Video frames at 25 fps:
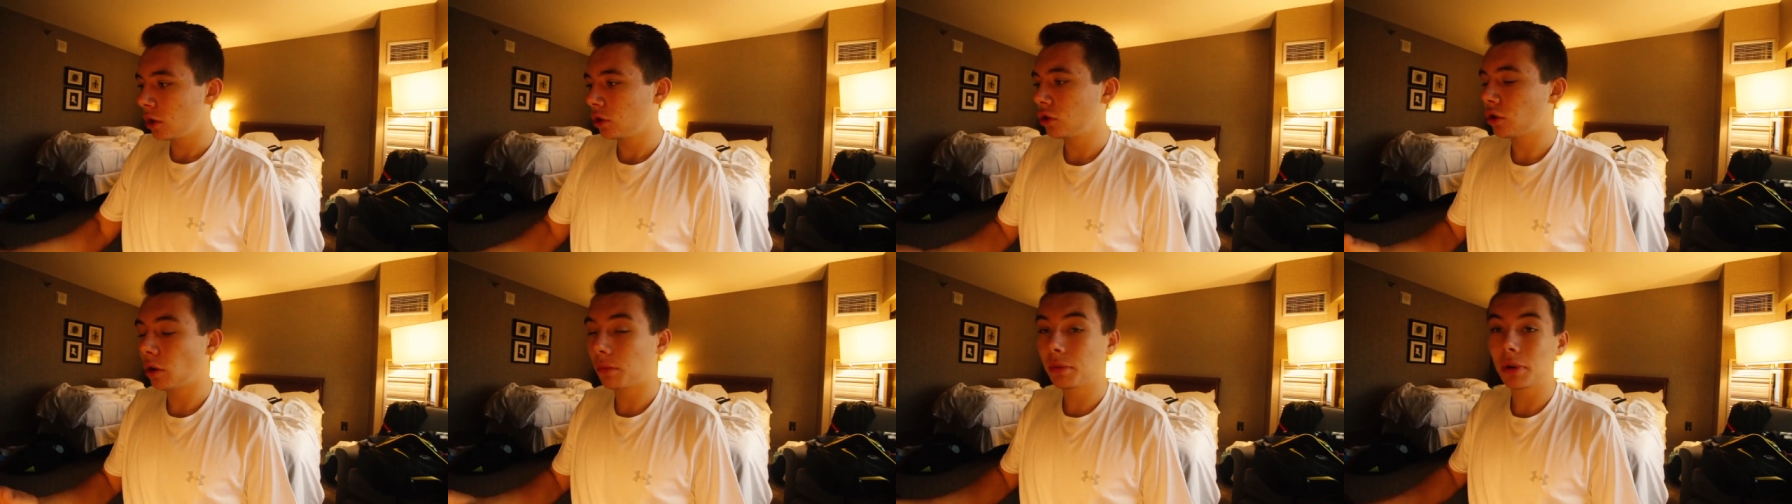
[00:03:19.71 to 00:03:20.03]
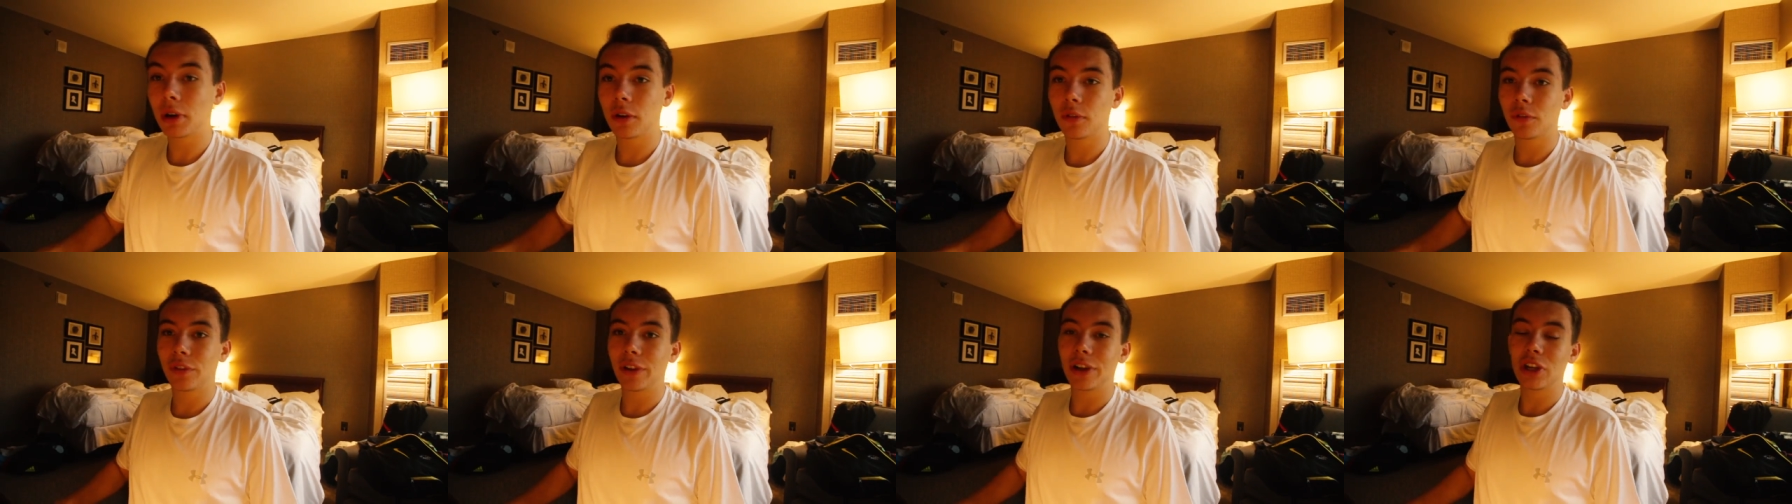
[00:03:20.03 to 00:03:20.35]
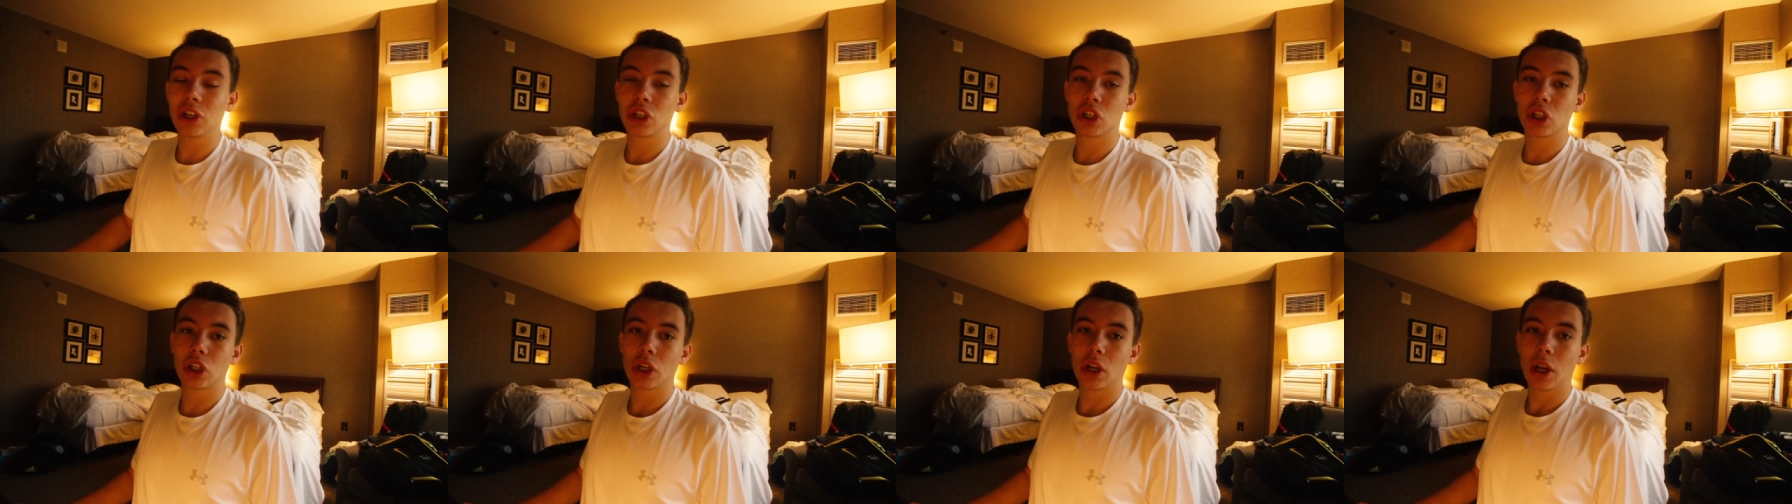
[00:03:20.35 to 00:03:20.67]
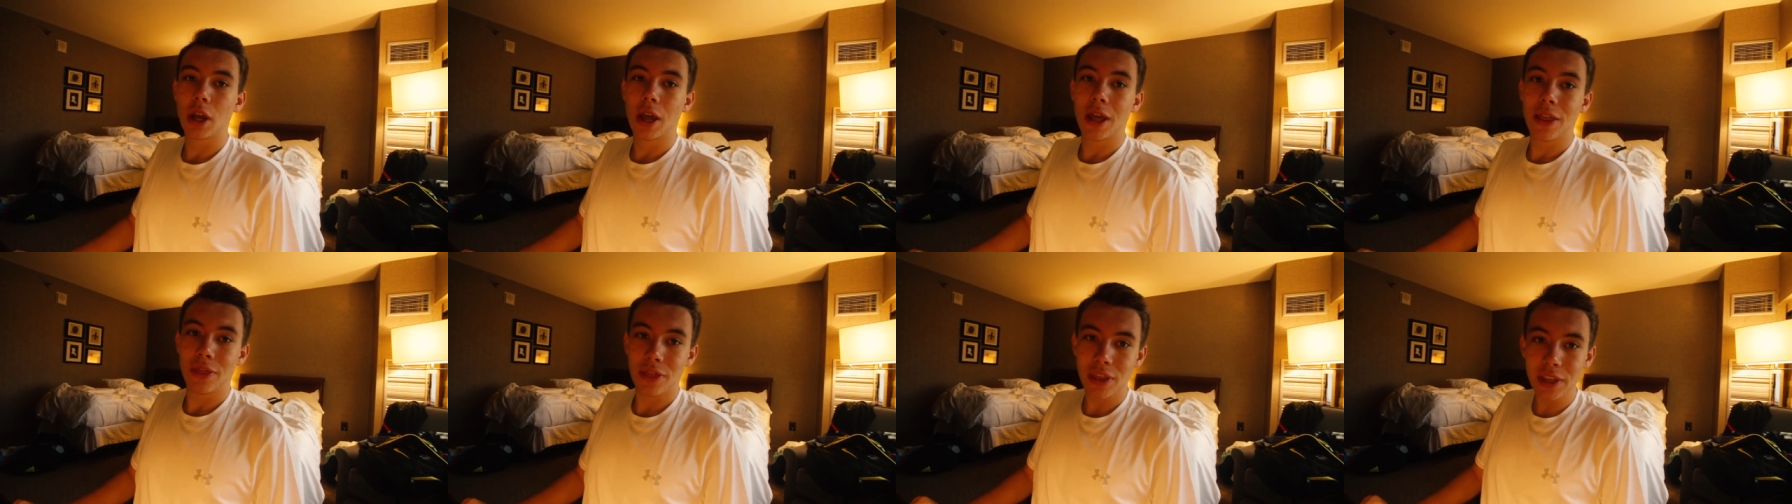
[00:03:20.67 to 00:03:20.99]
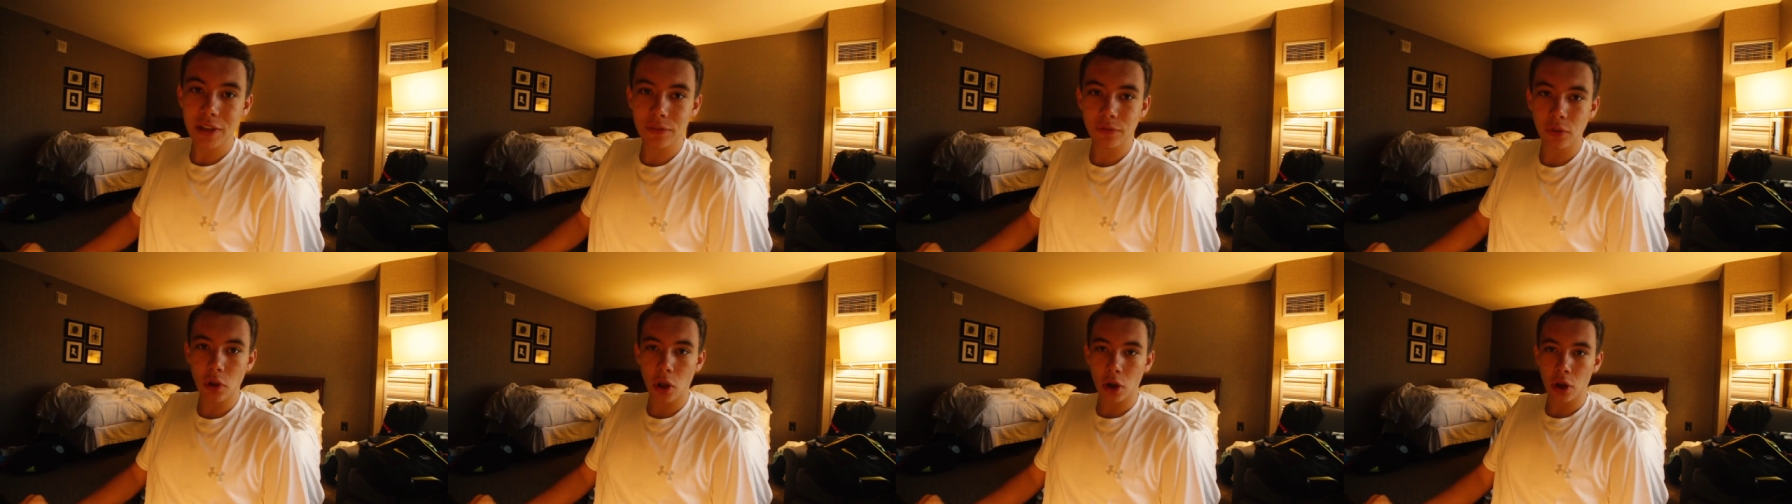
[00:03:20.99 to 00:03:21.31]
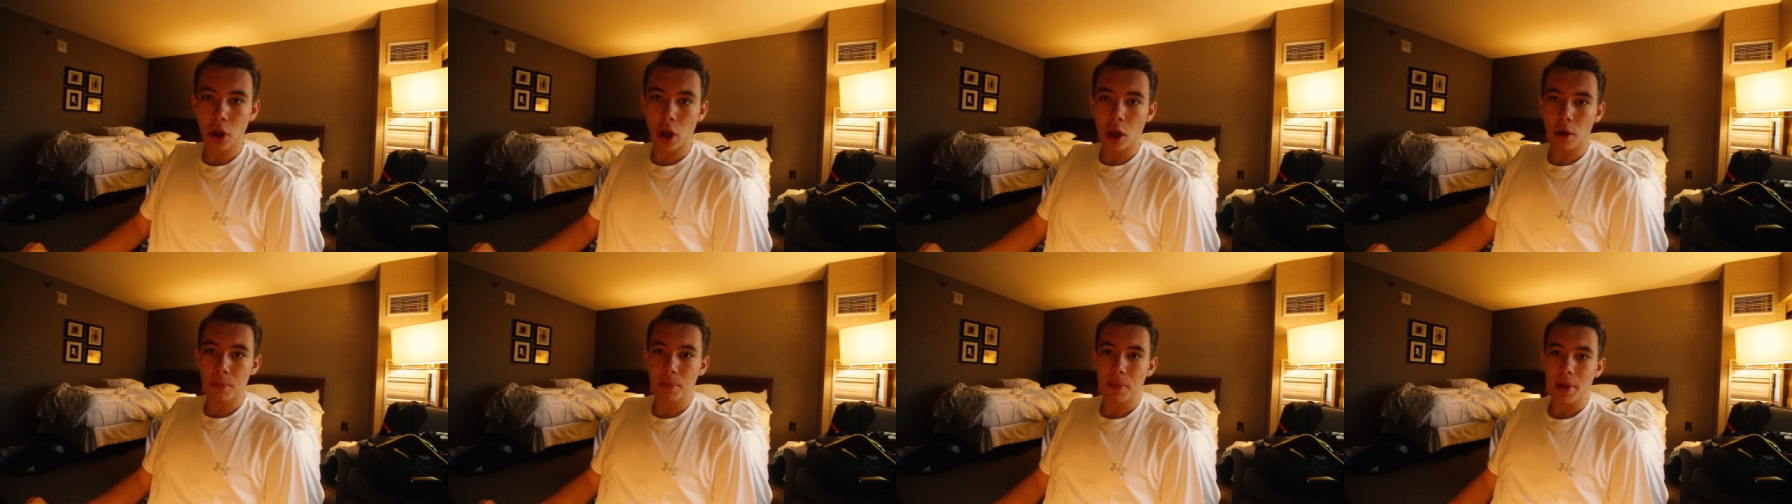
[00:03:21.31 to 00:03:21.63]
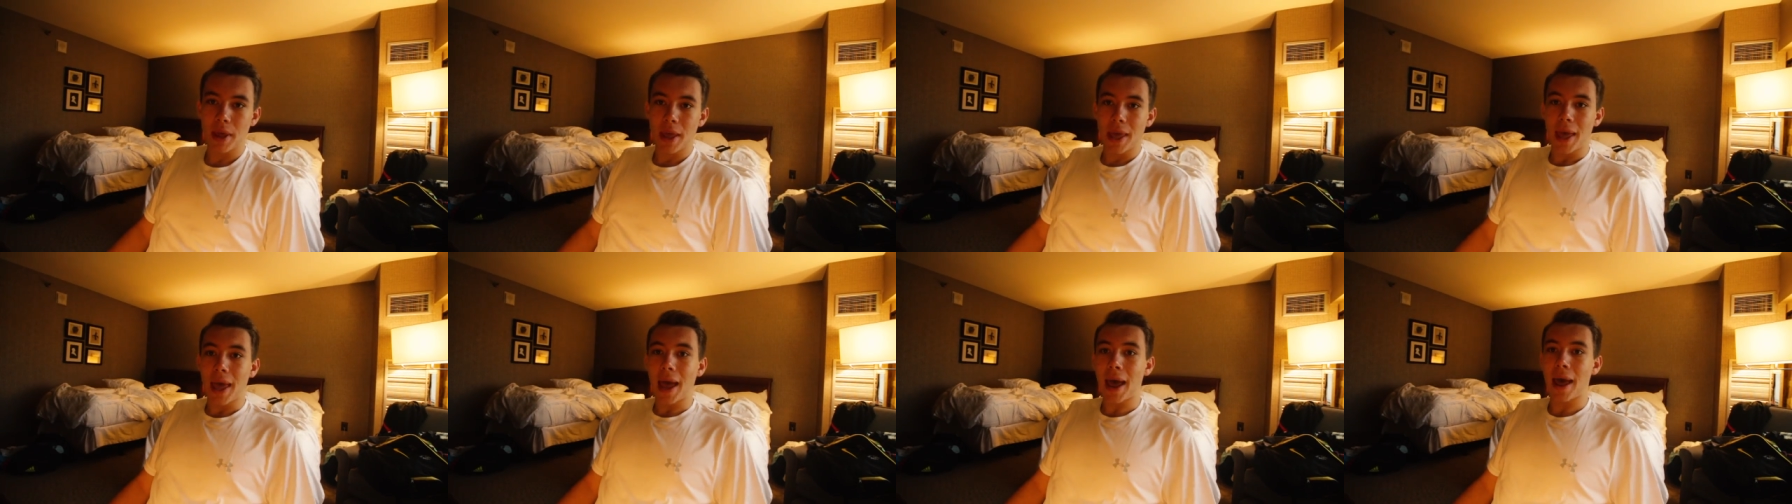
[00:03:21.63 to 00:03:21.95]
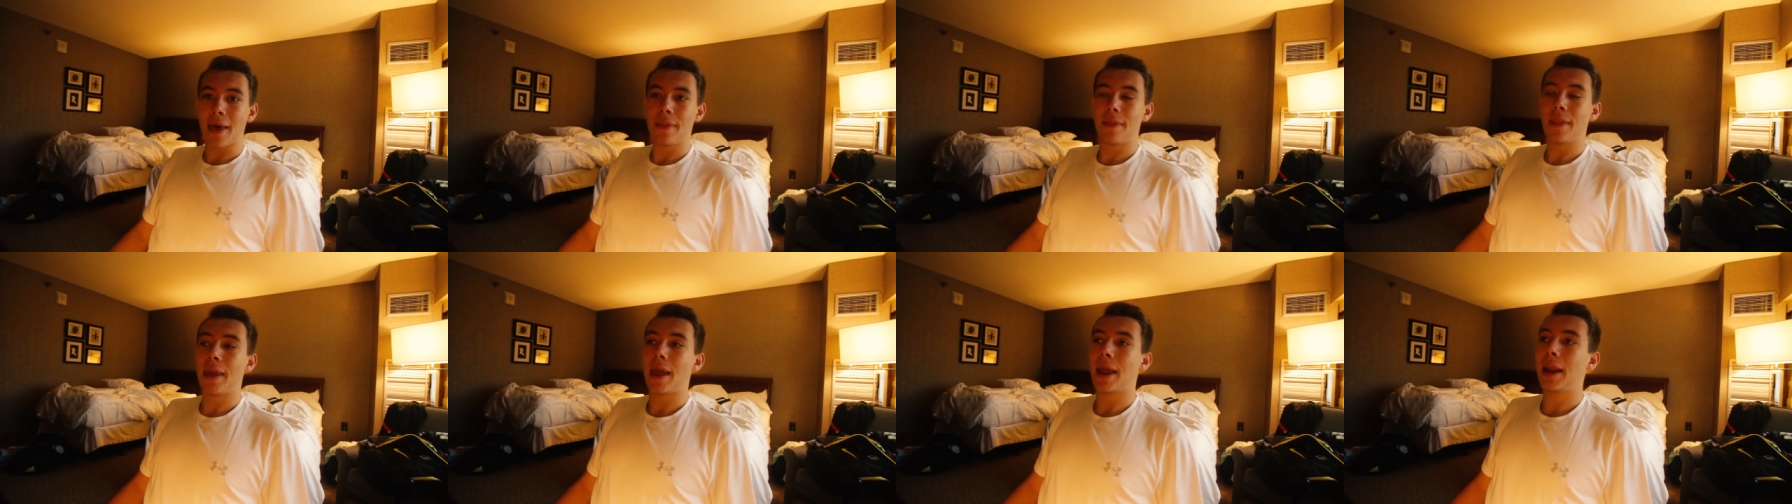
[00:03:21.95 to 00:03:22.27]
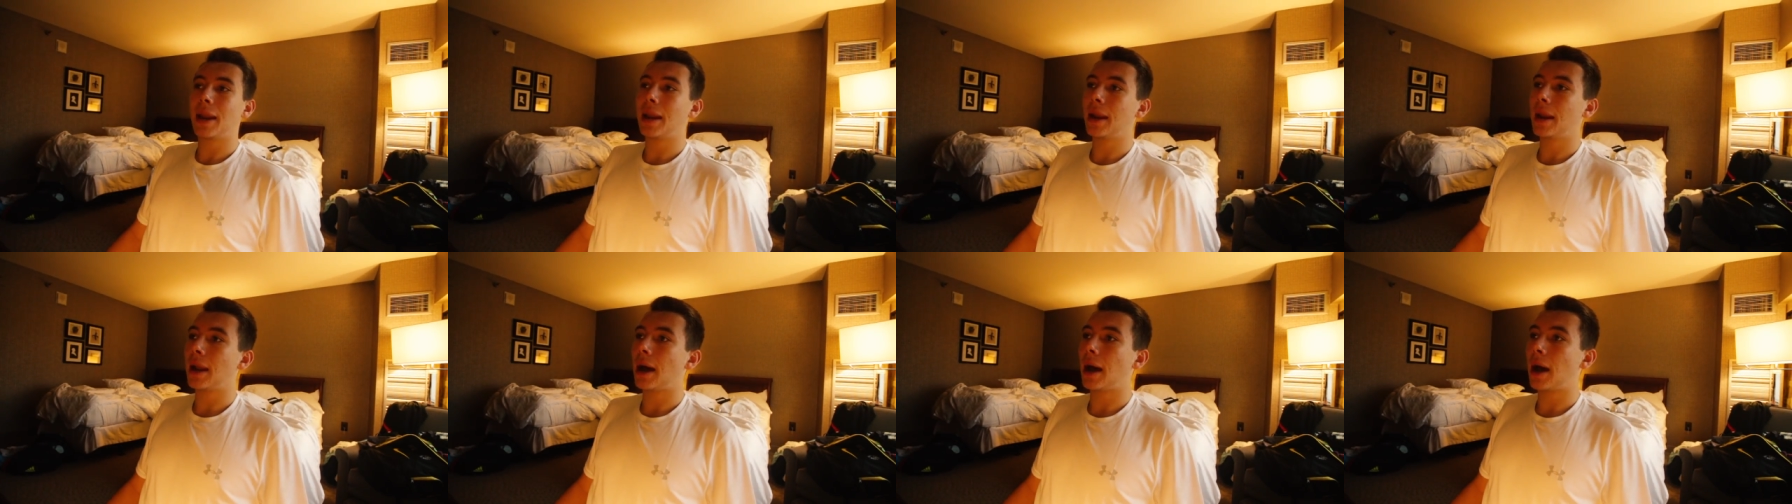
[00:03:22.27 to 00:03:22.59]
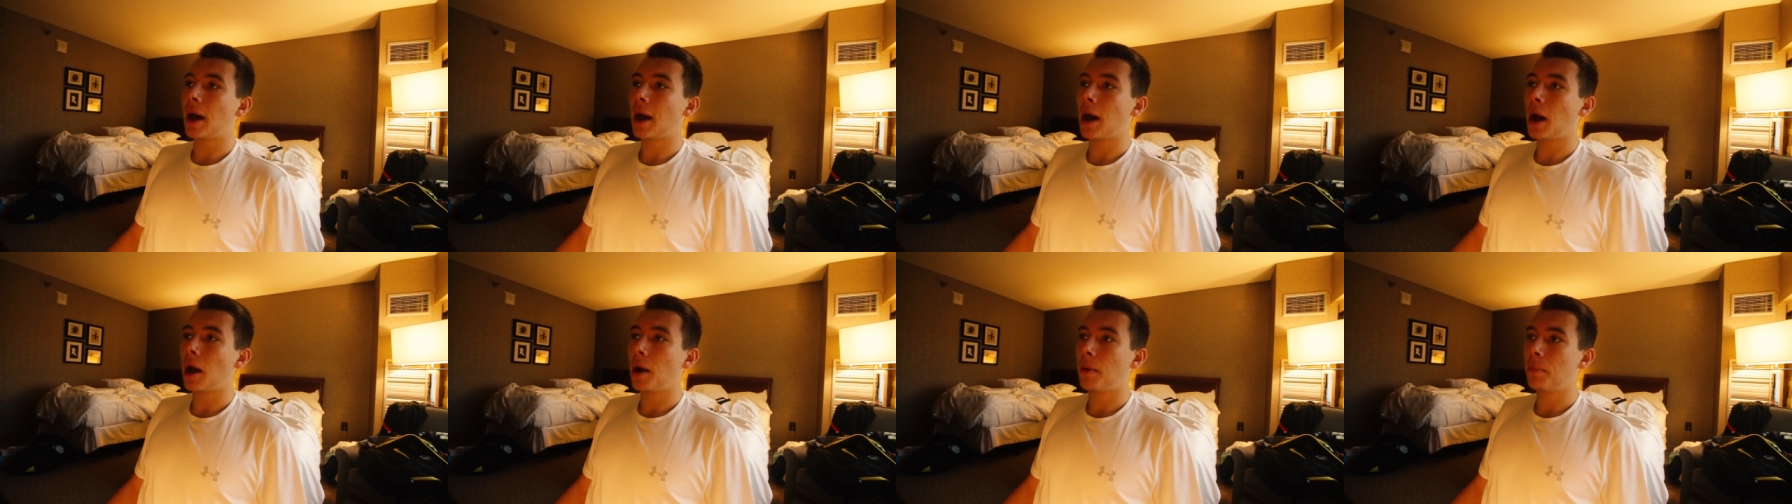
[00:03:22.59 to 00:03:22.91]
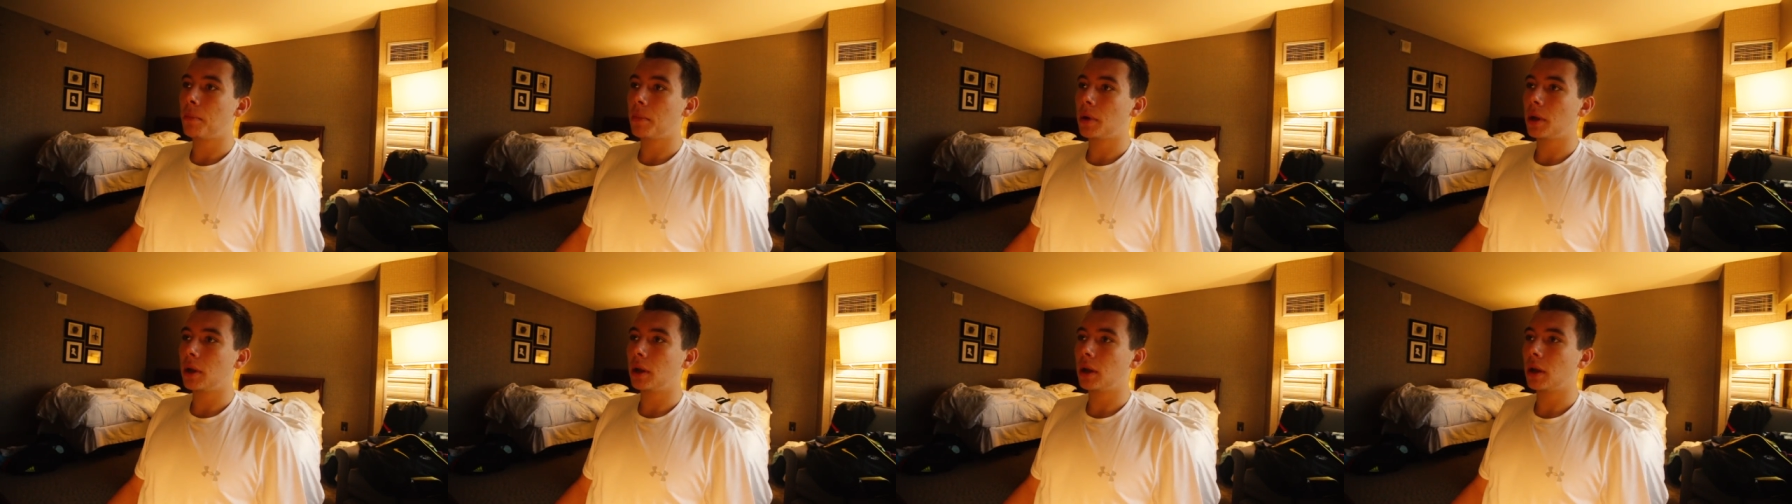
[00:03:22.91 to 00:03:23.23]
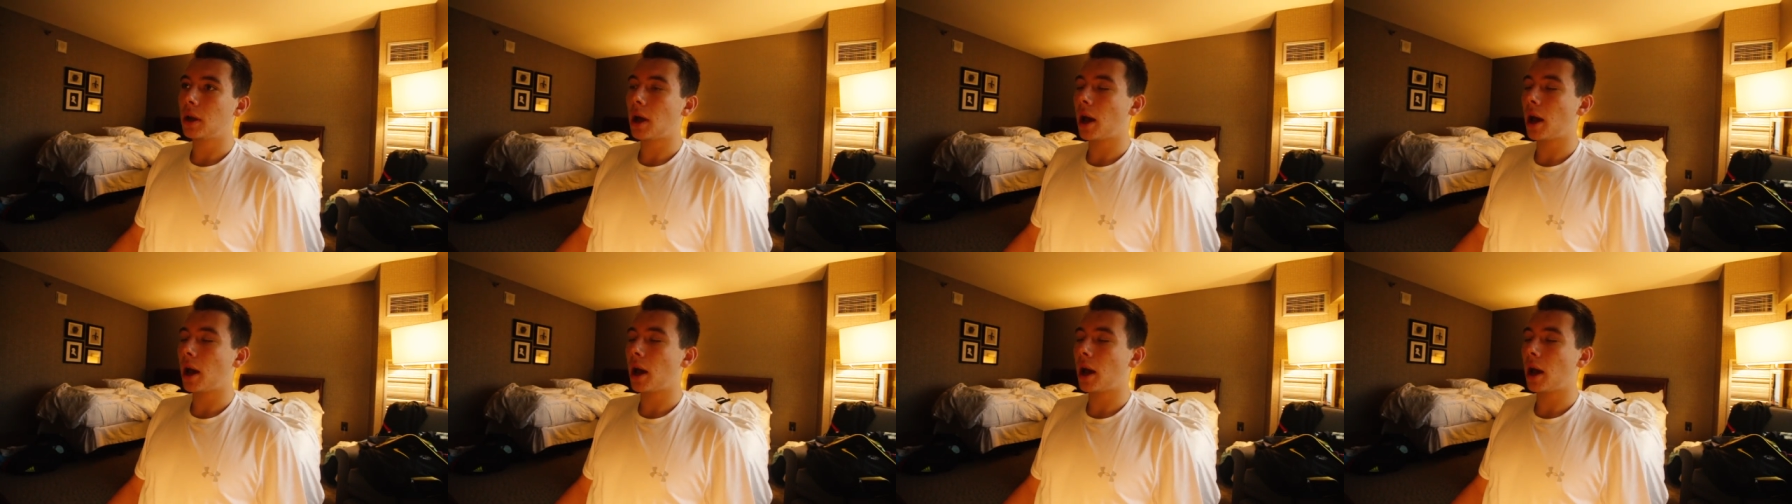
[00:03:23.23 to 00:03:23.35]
So I'm going to finish this vlog up, and then um,